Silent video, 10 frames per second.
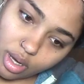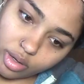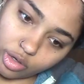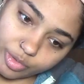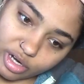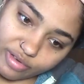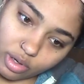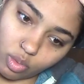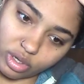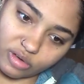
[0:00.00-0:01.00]
Hope you're having
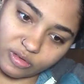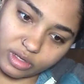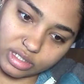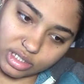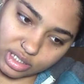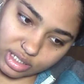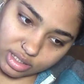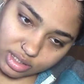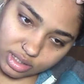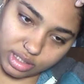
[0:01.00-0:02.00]
a wonderful
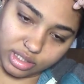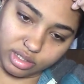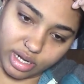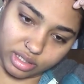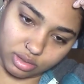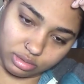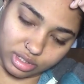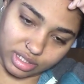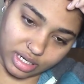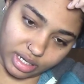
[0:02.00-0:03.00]
existence, unless you're an asshole.
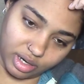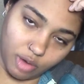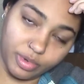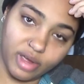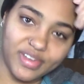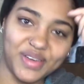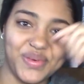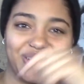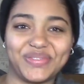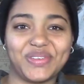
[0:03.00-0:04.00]
Just kidding. Hope you're having a
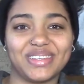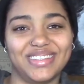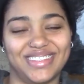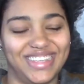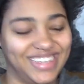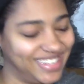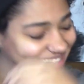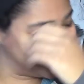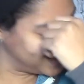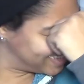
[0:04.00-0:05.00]
wonderful existence.